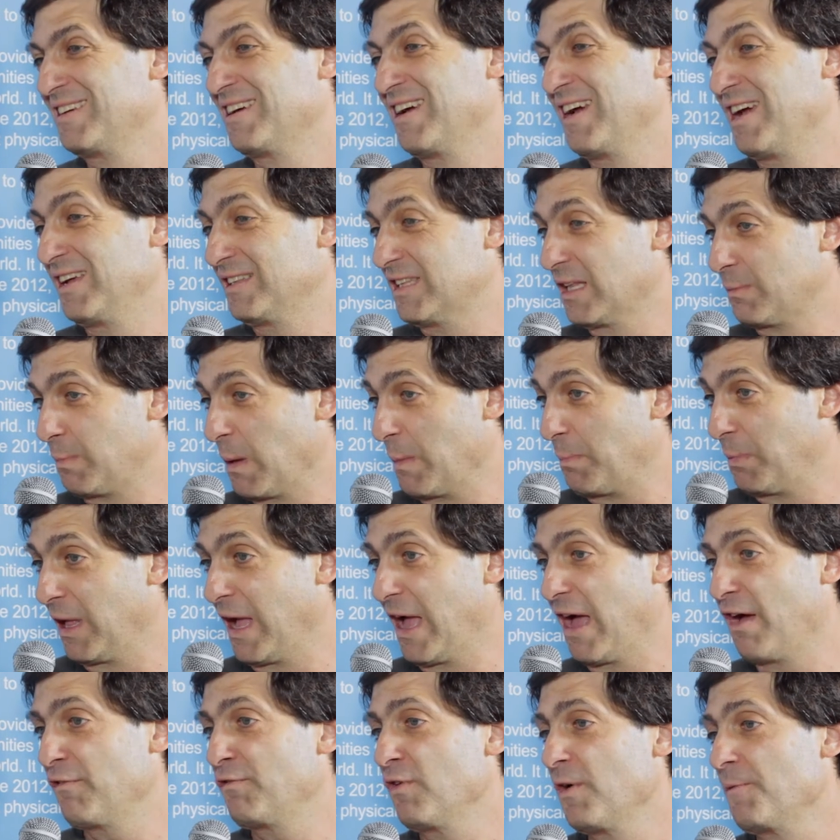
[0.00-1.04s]
uh, that people
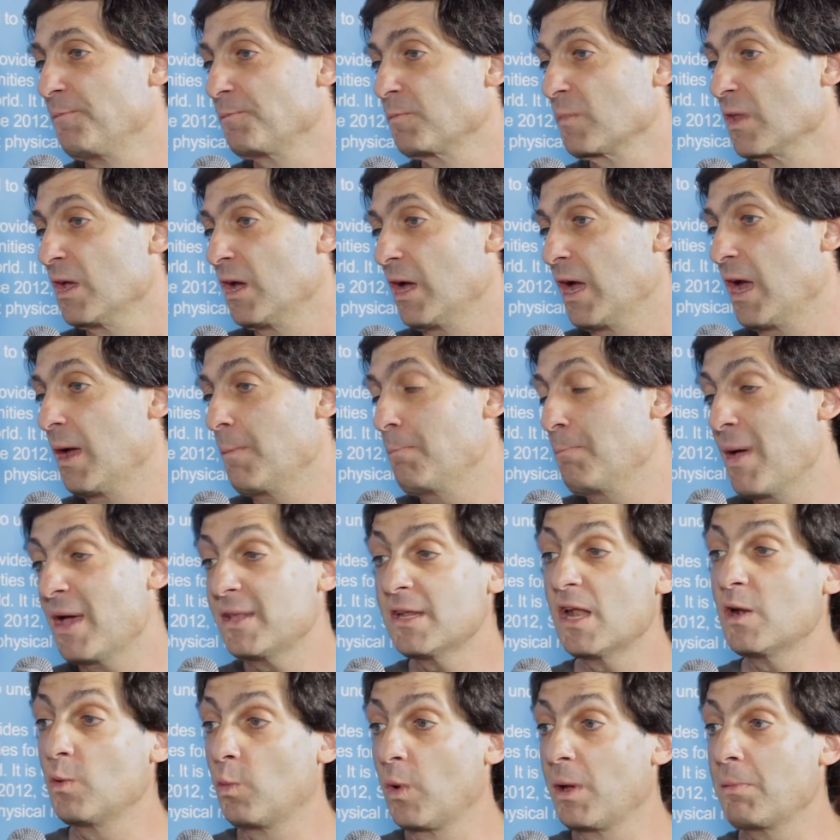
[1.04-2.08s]
have, uh,
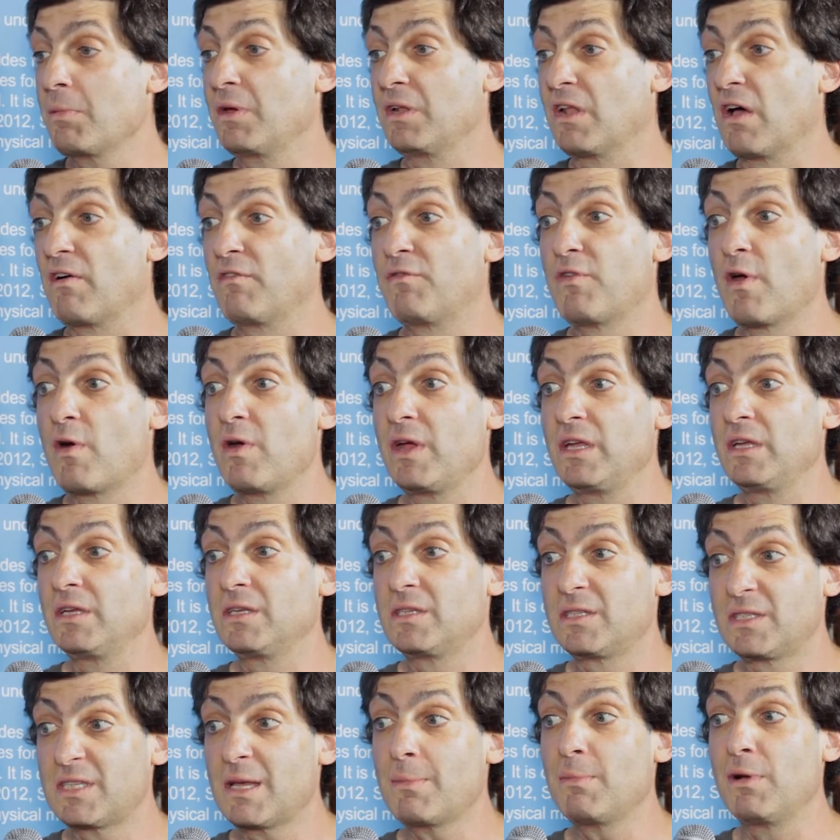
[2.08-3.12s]
men and women are very
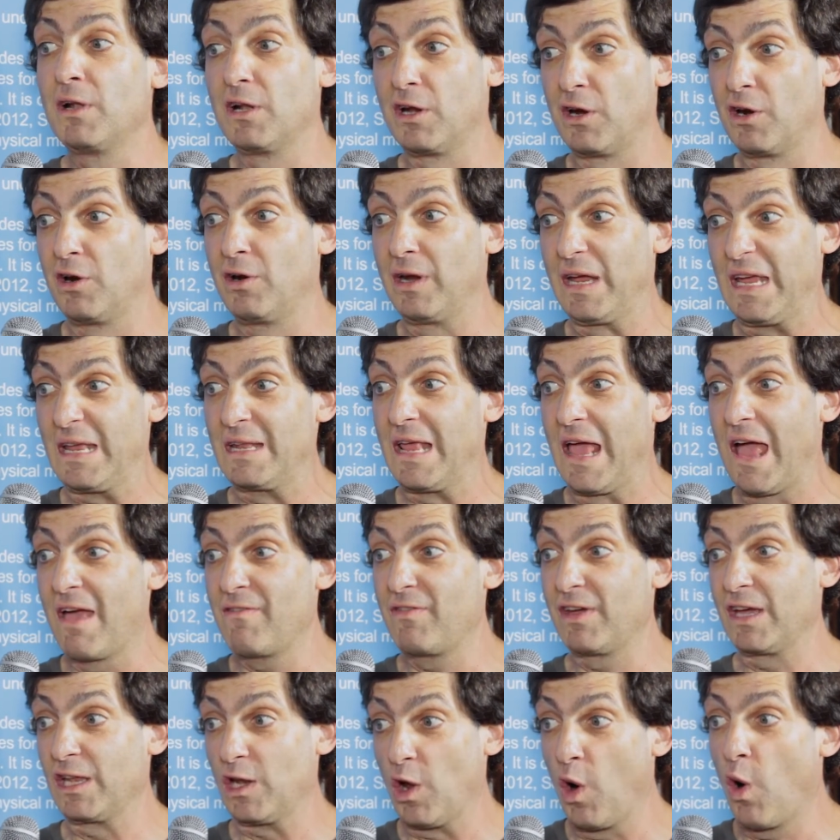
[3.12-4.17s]
similar in
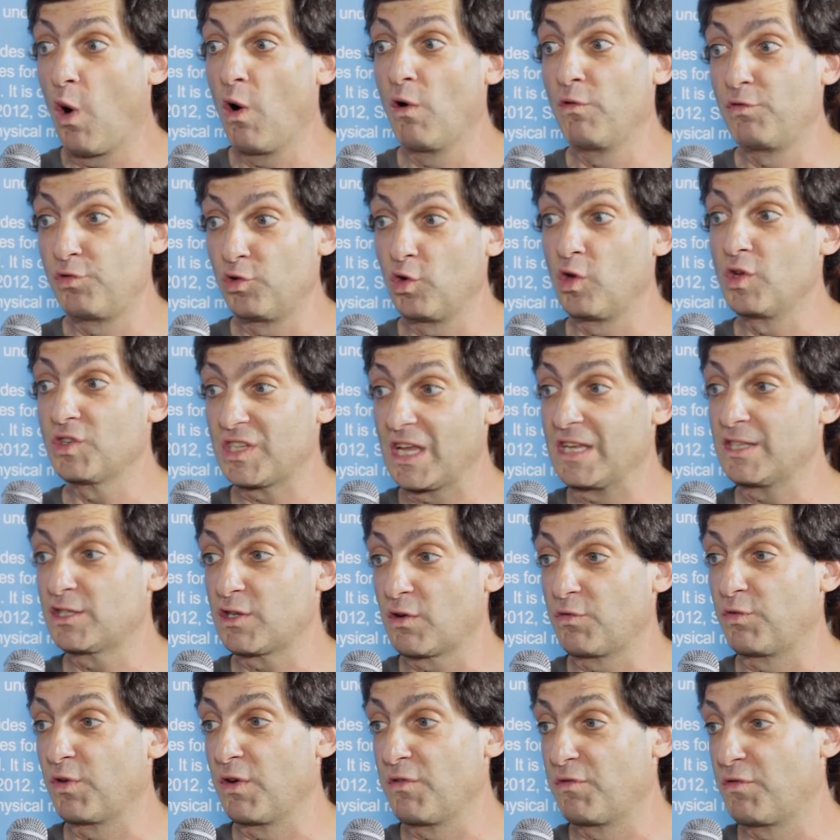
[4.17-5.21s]
having an overall sense
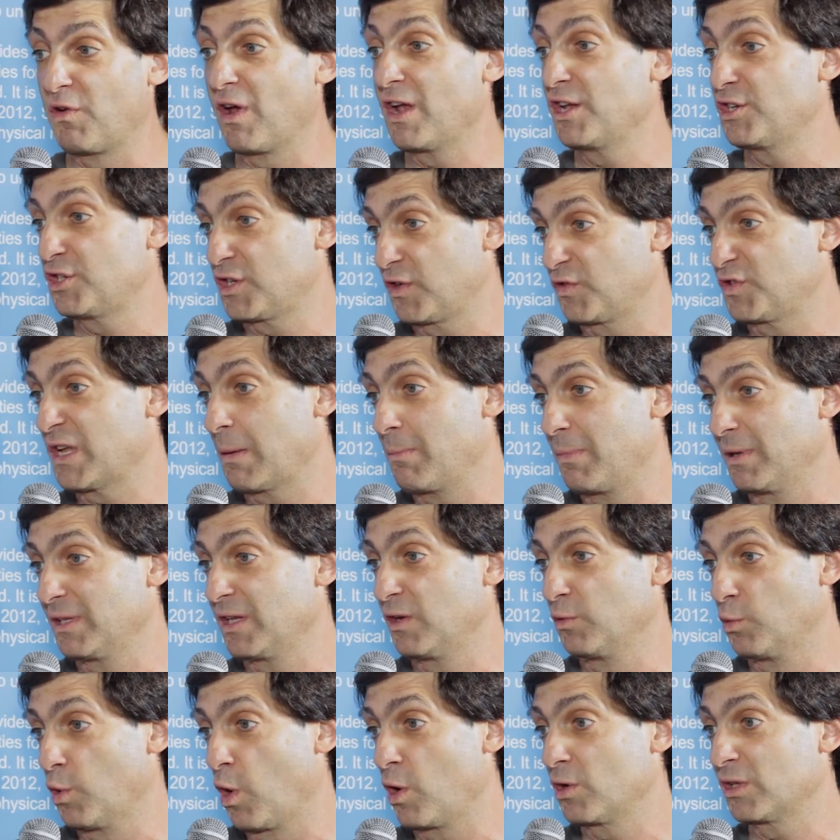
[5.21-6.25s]
of revenge if
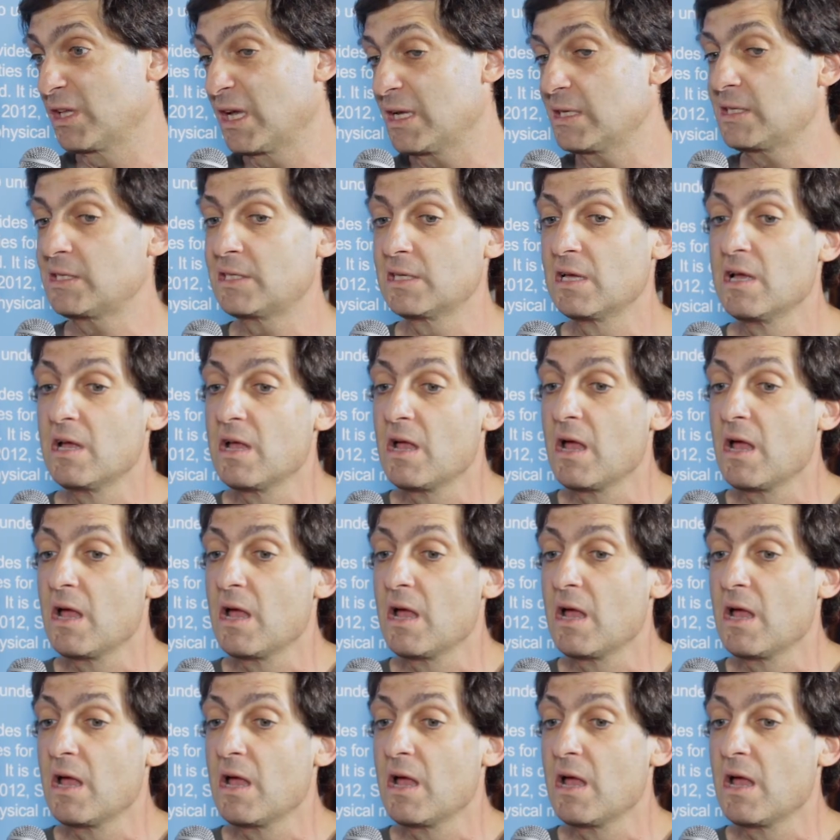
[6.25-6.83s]
somebody wronged us,